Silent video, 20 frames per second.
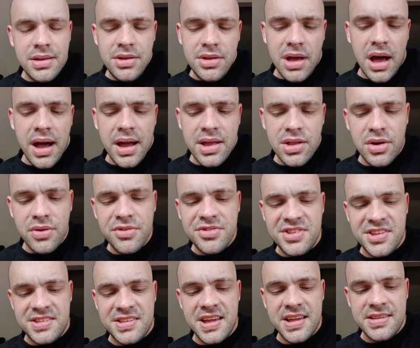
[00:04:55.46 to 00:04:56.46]
I can
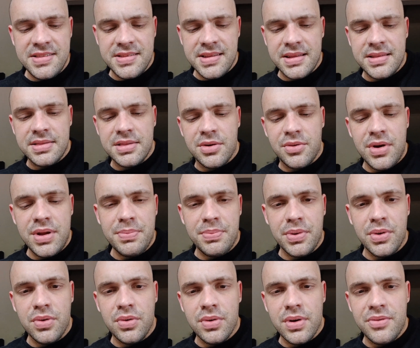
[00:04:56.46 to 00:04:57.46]
obviously taste that the Red
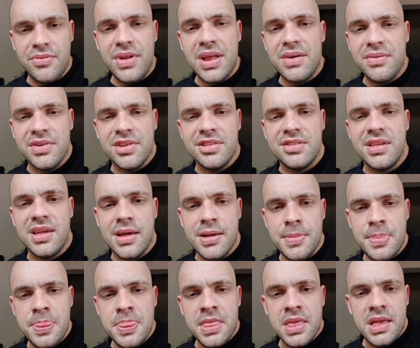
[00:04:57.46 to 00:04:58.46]
Bull flavor is there.
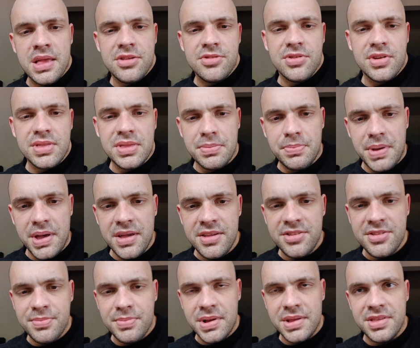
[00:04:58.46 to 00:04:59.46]
It's not the
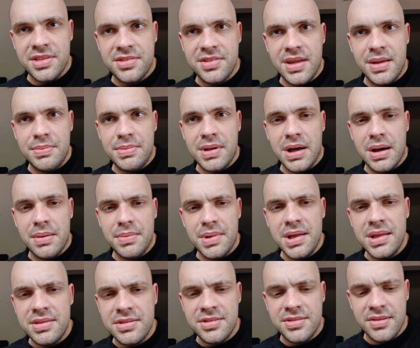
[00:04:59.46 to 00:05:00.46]
best, but at the same time,
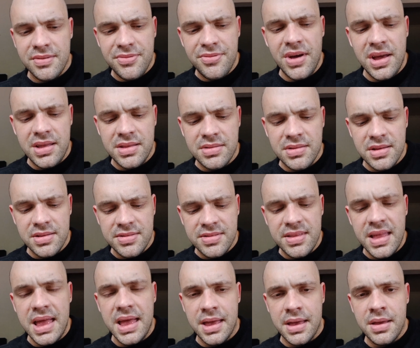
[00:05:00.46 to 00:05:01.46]
it's faint. It's
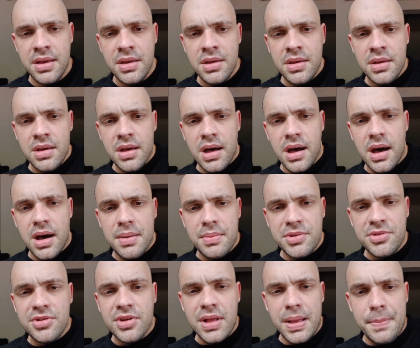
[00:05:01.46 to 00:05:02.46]
there.
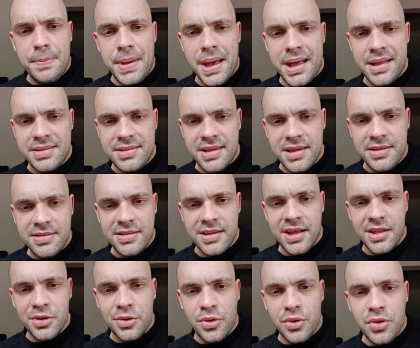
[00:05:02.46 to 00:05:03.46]
It's not a bad taste
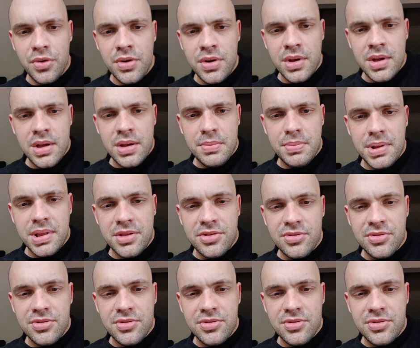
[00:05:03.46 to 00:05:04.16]
at all, but it's